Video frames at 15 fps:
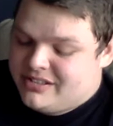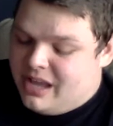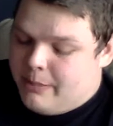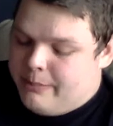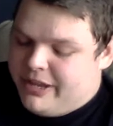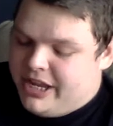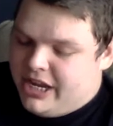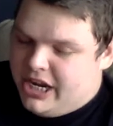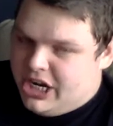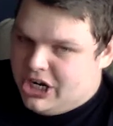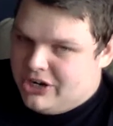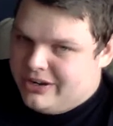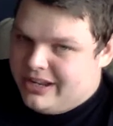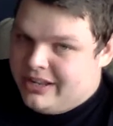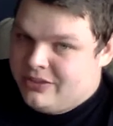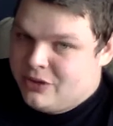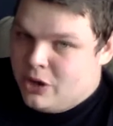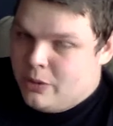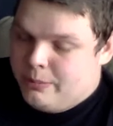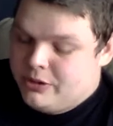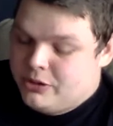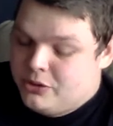appeared in the
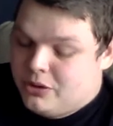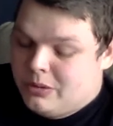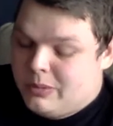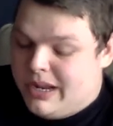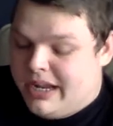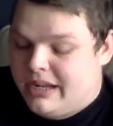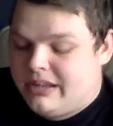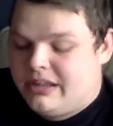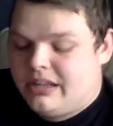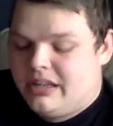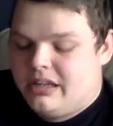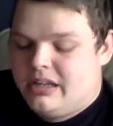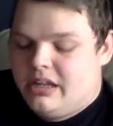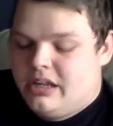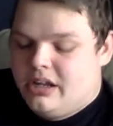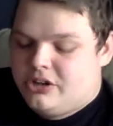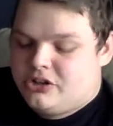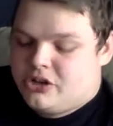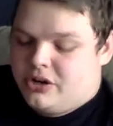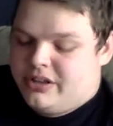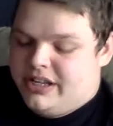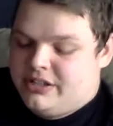open doorway.
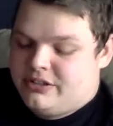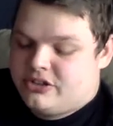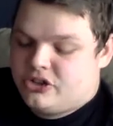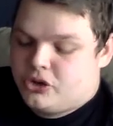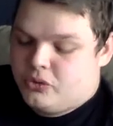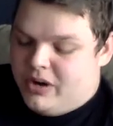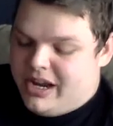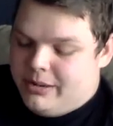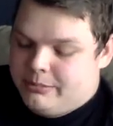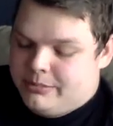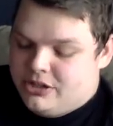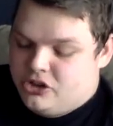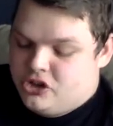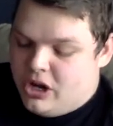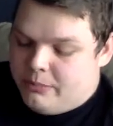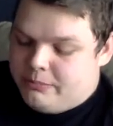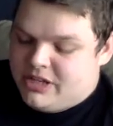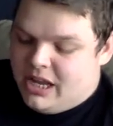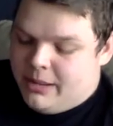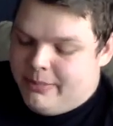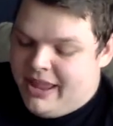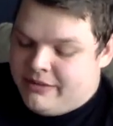Charlene screamed, jumped
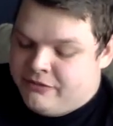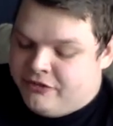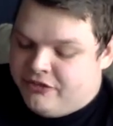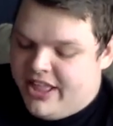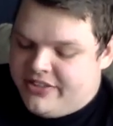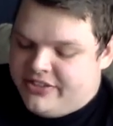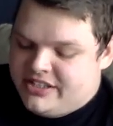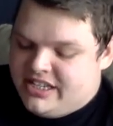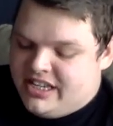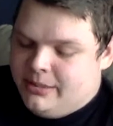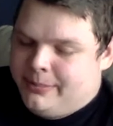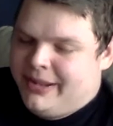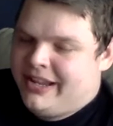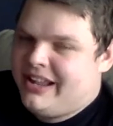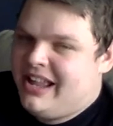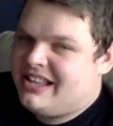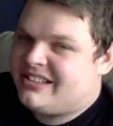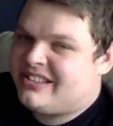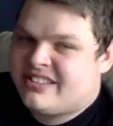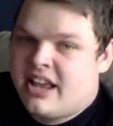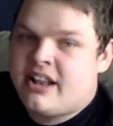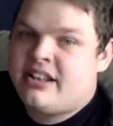up, and fled the teepee,
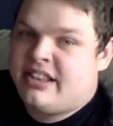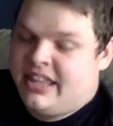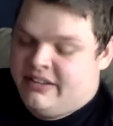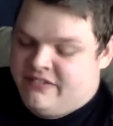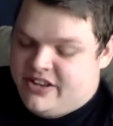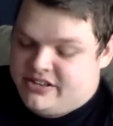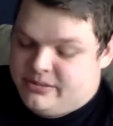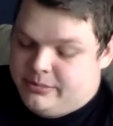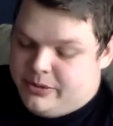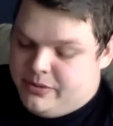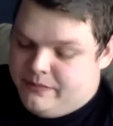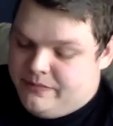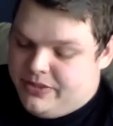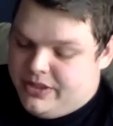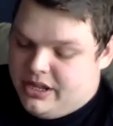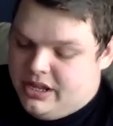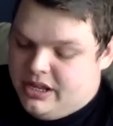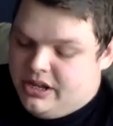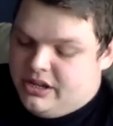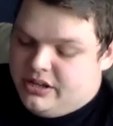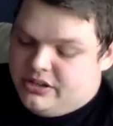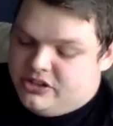suddenly visible.
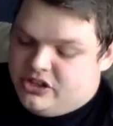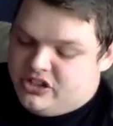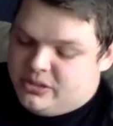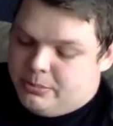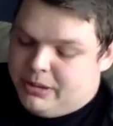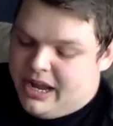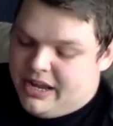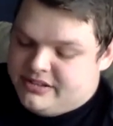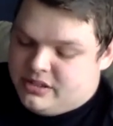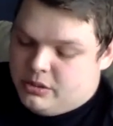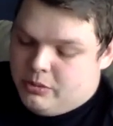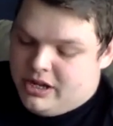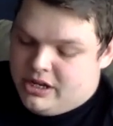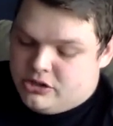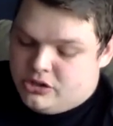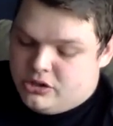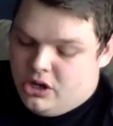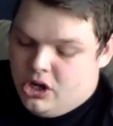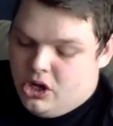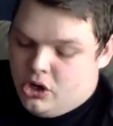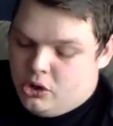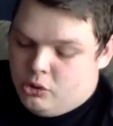She surprised the witch,
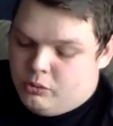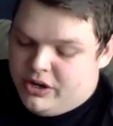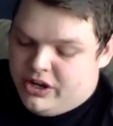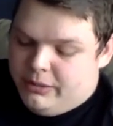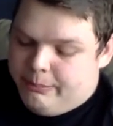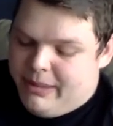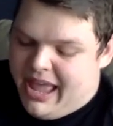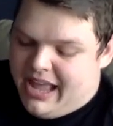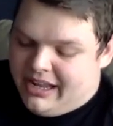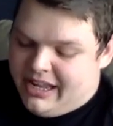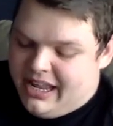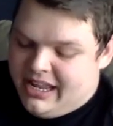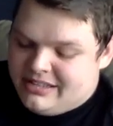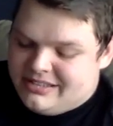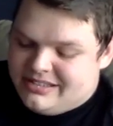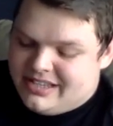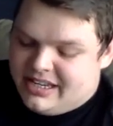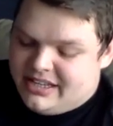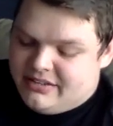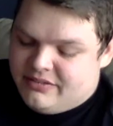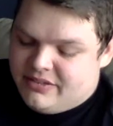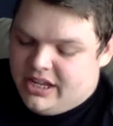who reeled back
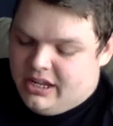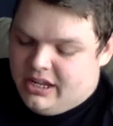instinctively.